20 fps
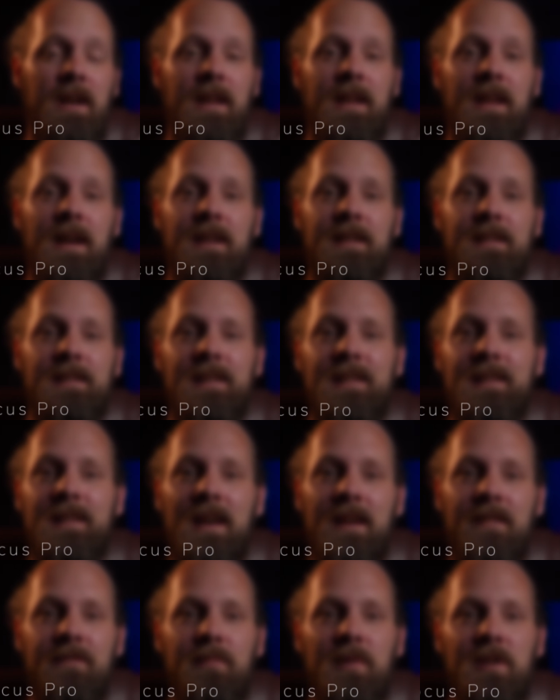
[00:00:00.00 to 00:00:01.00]
and I didn't
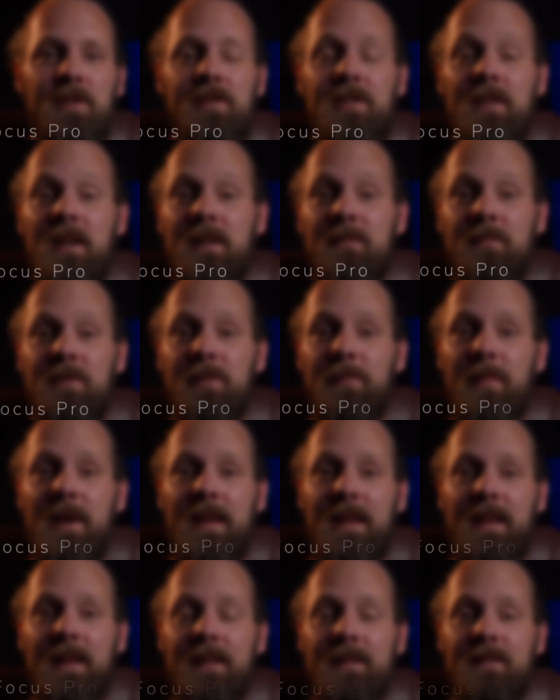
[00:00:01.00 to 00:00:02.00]
have much time to
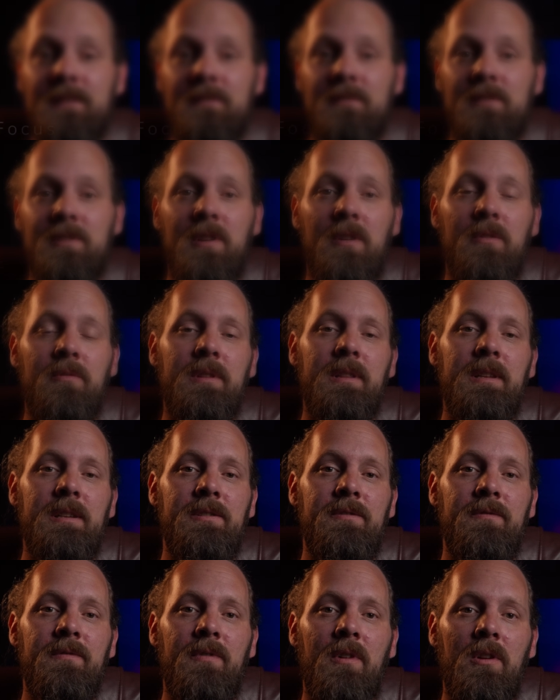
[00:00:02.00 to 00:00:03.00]
make it. So in this
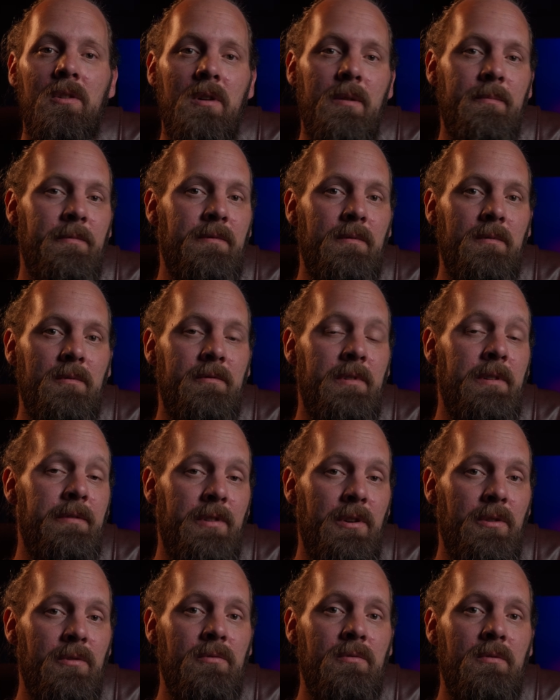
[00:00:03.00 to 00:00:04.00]
follow-up
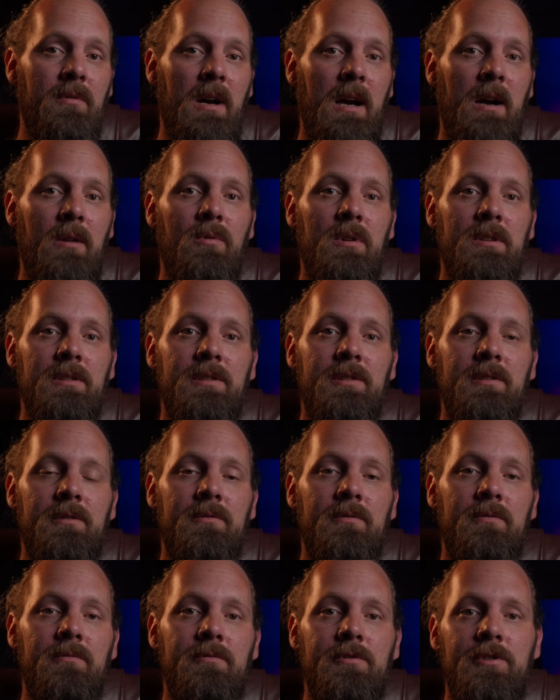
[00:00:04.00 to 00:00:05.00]
review, I want
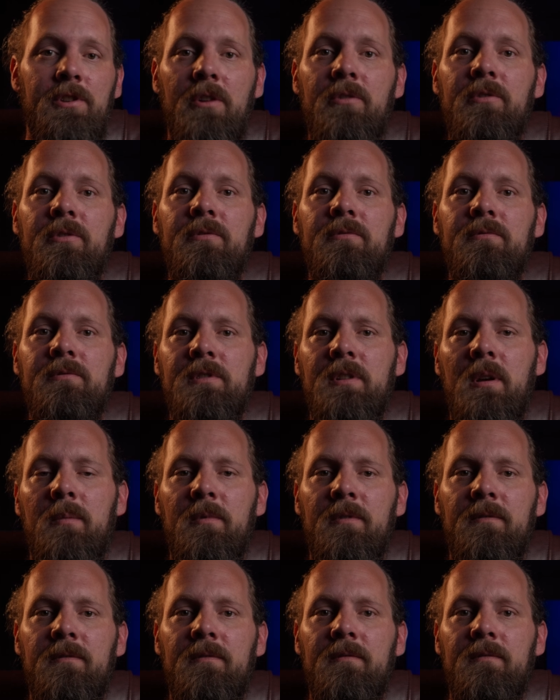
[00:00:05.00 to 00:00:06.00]
to show you some
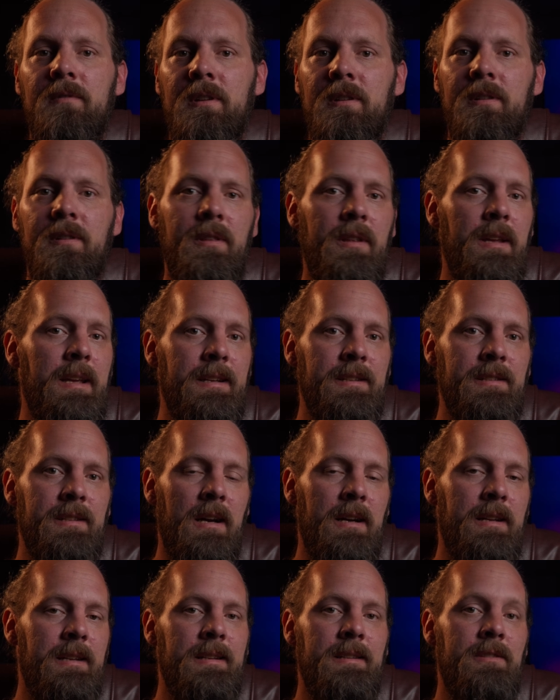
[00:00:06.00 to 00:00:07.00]
of the things
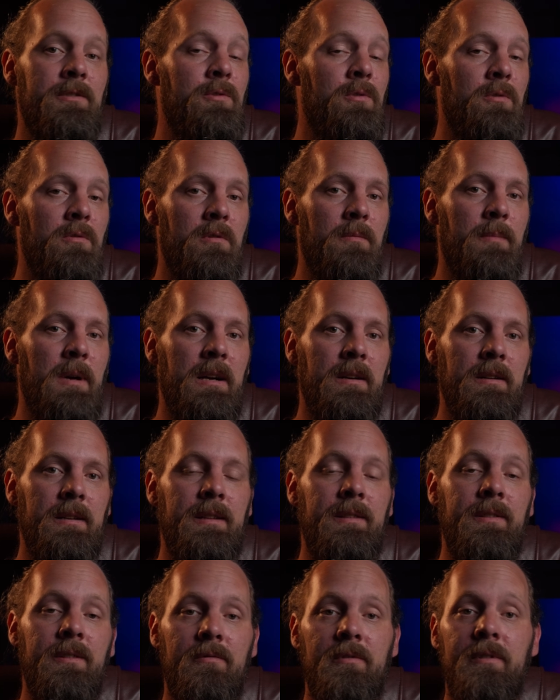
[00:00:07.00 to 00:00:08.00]
I didn't talk about in
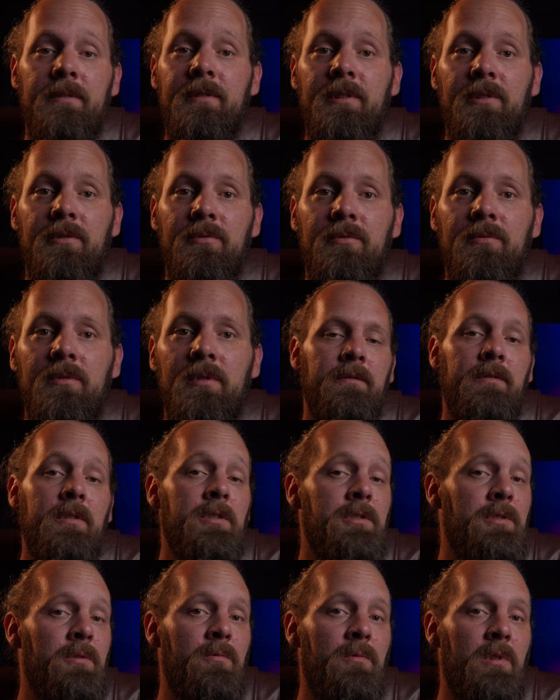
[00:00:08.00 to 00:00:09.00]
the review.
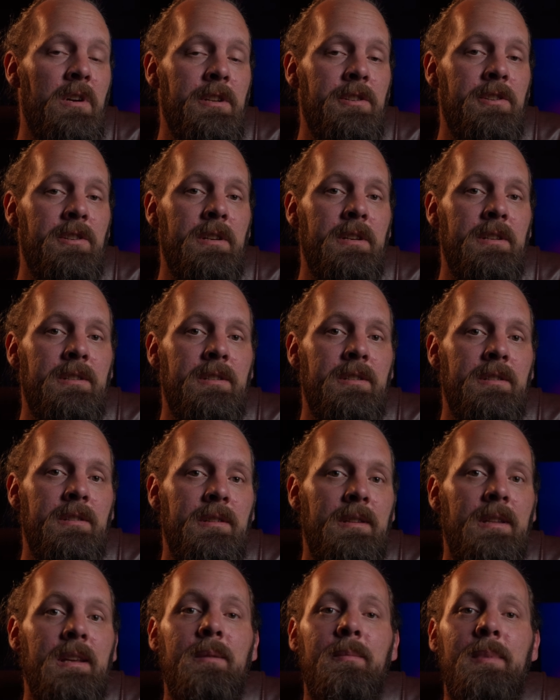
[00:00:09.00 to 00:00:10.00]
First of which is
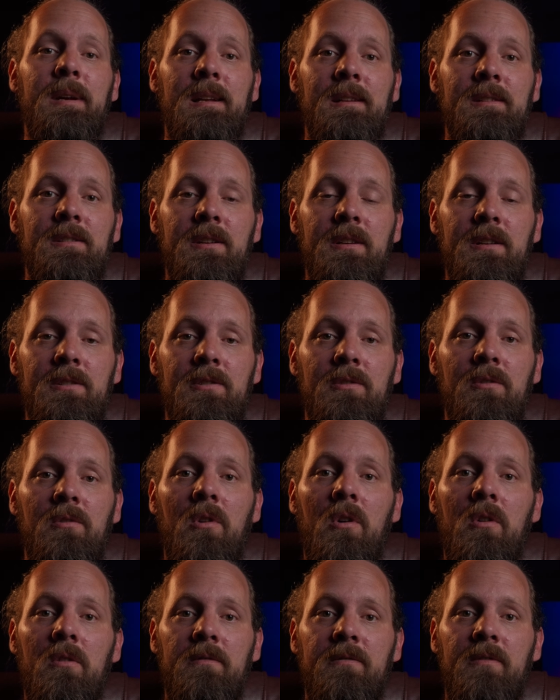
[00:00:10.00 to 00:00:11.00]
the ability to
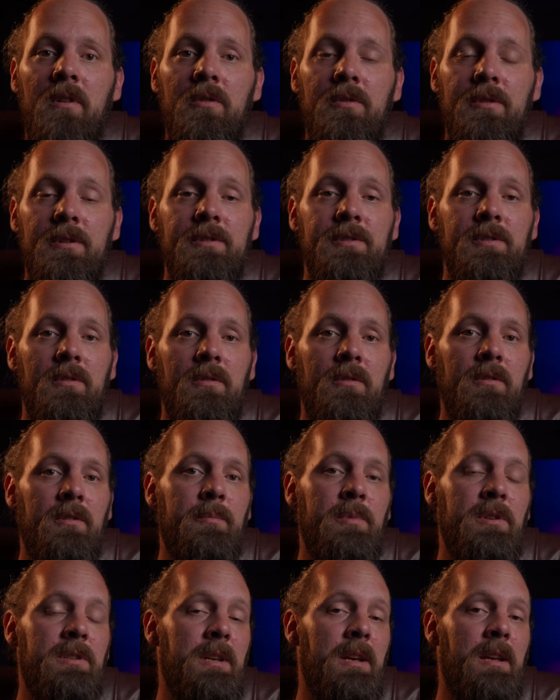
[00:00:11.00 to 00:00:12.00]
lock focus on a
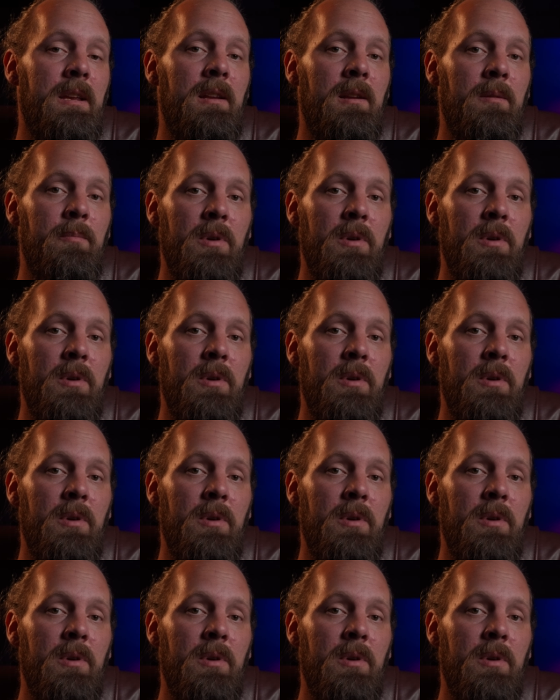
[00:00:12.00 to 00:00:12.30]
particular